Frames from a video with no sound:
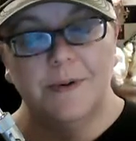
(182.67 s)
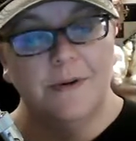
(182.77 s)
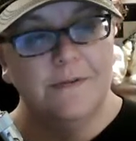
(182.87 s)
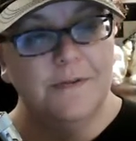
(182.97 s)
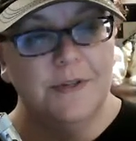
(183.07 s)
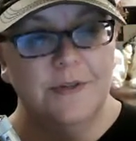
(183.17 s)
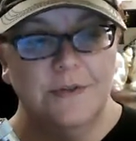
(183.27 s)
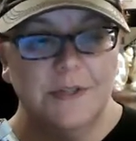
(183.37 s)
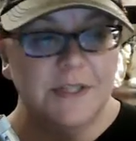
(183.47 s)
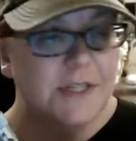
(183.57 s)
perfect. They're
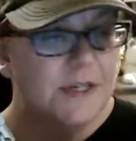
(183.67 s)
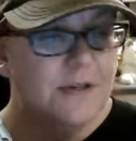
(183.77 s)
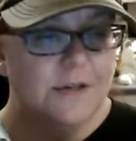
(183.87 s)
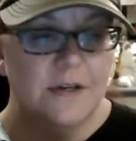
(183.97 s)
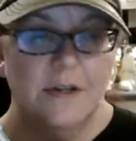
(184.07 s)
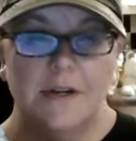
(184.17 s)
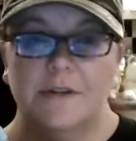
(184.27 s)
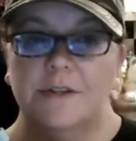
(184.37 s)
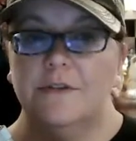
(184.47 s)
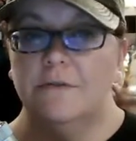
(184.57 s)
not sitting on a
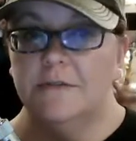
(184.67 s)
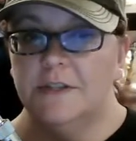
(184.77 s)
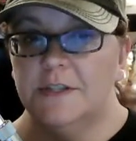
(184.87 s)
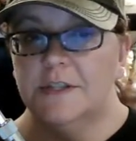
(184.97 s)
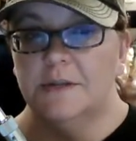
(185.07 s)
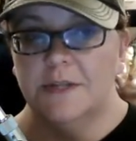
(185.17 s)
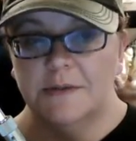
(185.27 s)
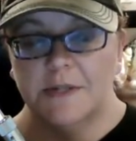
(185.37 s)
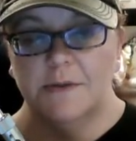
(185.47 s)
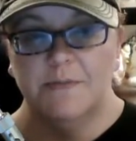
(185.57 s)
cloud in nirvana.
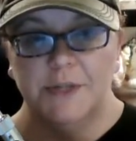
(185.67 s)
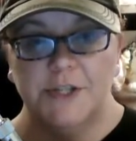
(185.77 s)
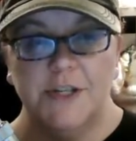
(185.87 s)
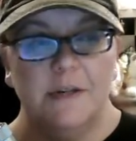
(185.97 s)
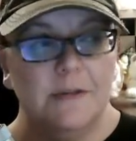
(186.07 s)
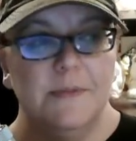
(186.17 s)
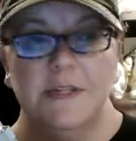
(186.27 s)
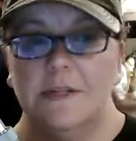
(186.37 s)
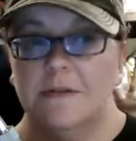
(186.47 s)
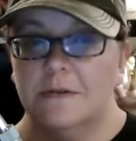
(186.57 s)
Sometimes they're bitchy and they're
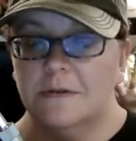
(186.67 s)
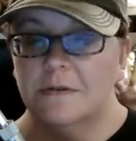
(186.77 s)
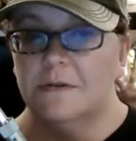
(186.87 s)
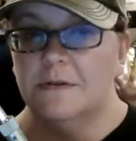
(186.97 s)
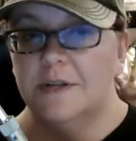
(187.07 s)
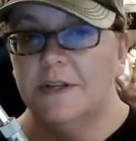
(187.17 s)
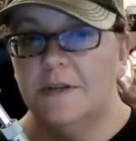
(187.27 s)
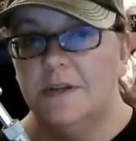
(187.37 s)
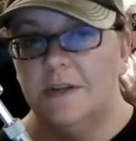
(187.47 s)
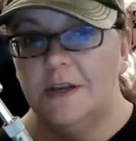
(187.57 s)
mean and they're cruel,
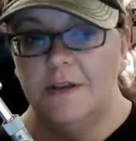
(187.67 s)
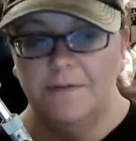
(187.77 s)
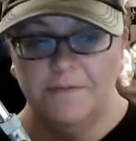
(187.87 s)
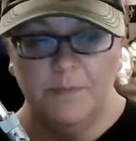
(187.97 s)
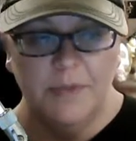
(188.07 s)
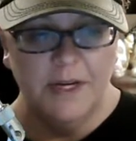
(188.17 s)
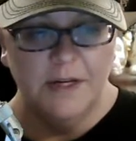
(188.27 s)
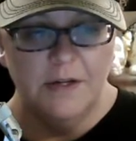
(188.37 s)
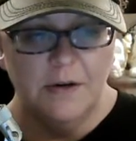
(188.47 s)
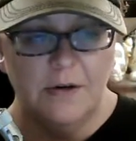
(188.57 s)
and they made
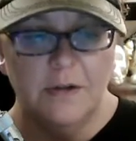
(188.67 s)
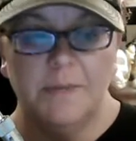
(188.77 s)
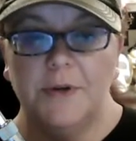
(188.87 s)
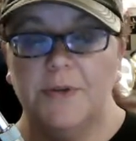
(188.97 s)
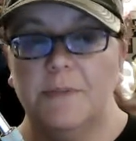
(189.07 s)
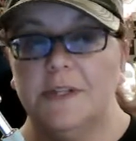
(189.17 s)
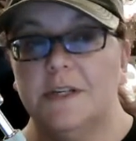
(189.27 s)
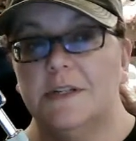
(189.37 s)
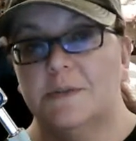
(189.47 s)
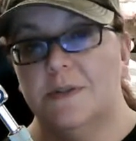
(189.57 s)
it all about the
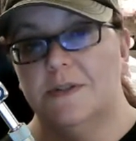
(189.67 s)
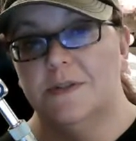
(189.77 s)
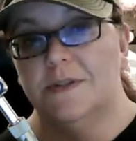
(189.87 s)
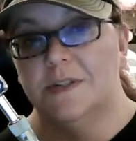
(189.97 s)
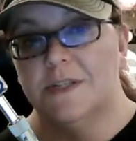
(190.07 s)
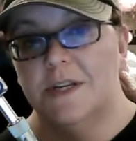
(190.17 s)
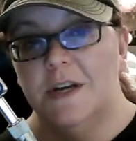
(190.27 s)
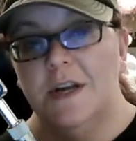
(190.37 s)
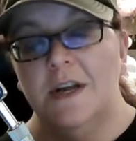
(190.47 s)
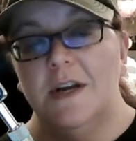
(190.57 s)
money I'd spent on this.
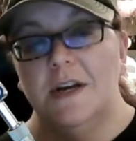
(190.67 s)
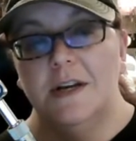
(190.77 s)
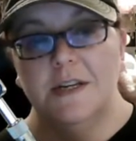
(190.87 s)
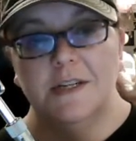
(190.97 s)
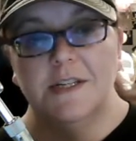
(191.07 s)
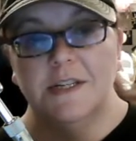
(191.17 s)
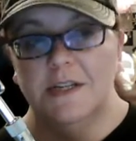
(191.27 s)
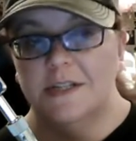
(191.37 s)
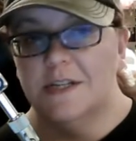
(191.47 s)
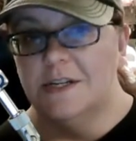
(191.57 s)
And I said,
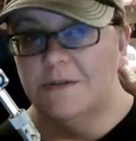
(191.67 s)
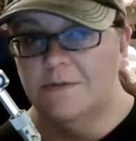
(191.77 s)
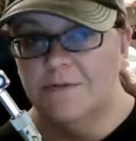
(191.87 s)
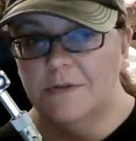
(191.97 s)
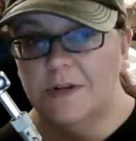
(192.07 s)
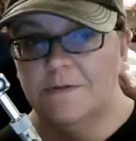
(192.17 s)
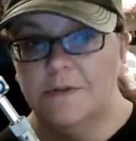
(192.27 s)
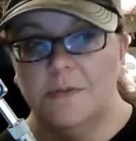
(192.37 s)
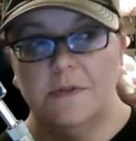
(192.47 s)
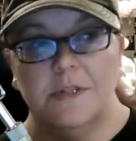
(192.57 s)
guys, I don't feel
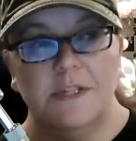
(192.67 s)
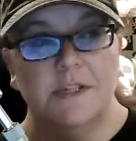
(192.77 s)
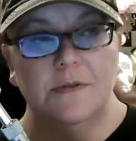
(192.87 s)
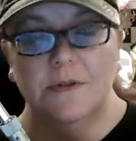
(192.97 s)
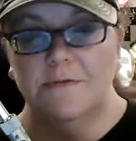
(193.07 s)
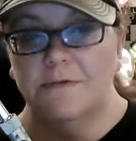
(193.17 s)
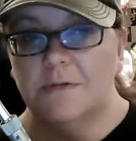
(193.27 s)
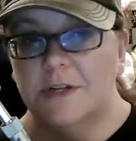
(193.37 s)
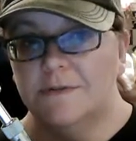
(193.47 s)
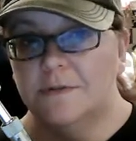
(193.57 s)
comfortable. I still don't feel
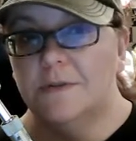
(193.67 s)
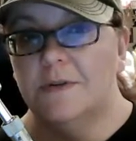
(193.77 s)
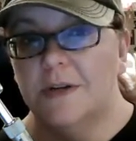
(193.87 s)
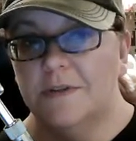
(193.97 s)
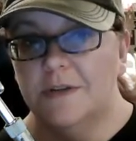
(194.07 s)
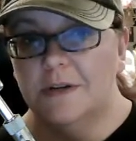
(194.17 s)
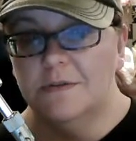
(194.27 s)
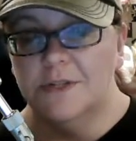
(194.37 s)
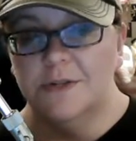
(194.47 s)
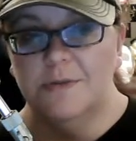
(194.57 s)
comfortable. I think it
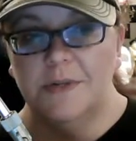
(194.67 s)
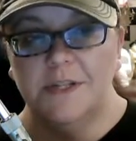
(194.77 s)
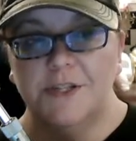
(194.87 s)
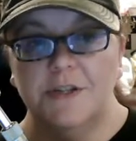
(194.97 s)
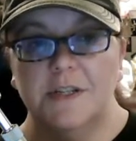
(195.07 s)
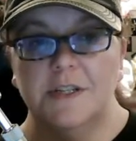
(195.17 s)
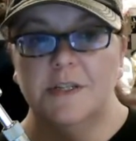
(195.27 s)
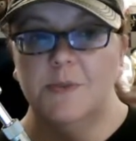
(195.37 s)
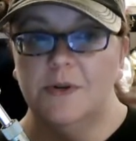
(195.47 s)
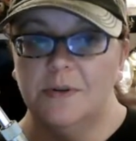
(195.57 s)
was too much. This
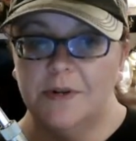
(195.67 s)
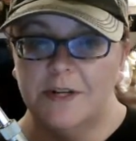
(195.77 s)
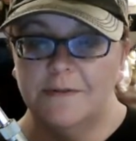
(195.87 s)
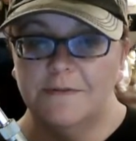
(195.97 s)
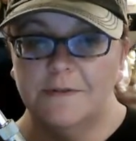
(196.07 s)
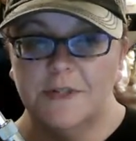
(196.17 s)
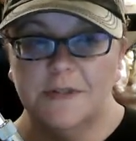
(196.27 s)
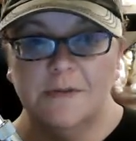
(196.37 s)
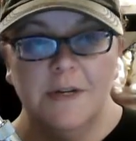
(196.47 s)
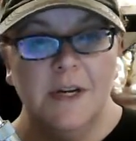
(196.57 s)
is beyond my comfort
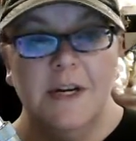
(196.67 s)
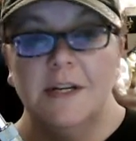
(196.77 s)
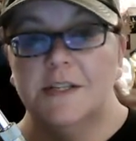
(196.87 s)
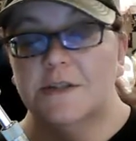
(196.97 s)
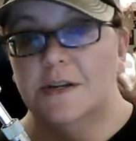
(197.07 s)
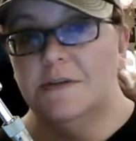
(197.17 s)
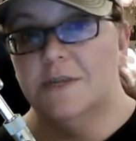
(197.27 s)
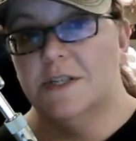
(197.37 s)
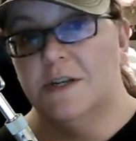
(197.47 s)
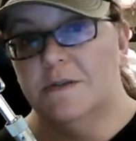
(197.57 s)
zone. So now I'm
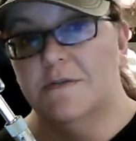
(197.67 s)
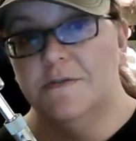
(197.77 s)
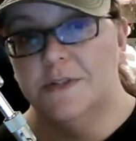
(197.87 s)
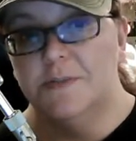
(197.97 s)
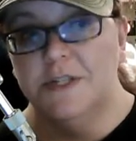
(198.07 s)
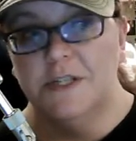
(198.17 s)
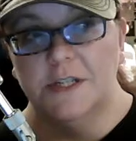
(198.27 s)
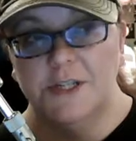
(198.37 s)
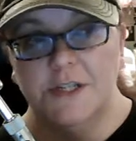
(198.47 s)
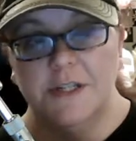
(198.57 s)
stuck with this piece of
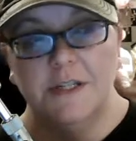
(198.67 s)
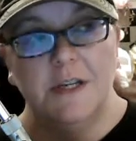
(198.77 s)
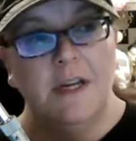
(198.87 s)
shit.